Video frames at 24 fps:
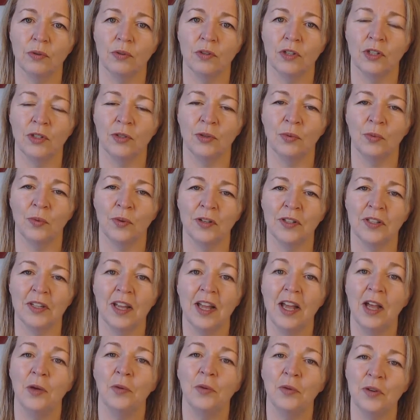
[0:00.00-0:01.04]

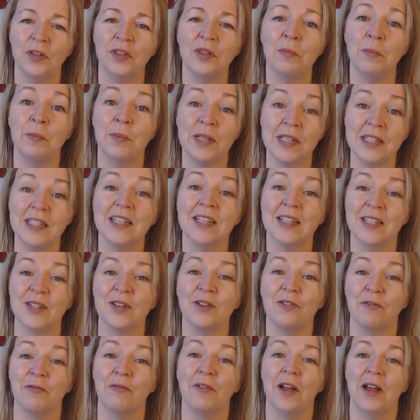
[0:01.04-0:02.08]
We're in the business
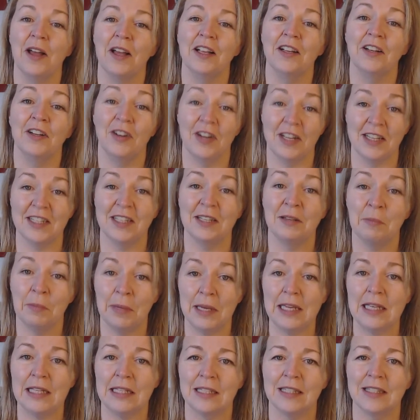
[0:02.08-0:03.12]
of creating
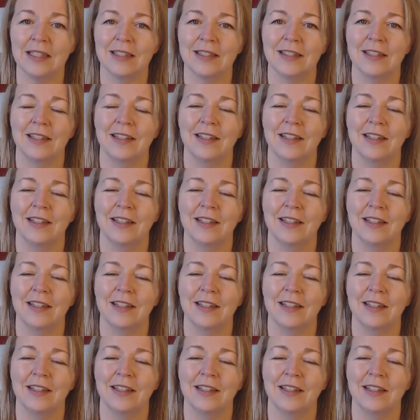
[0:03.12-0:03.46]
peace.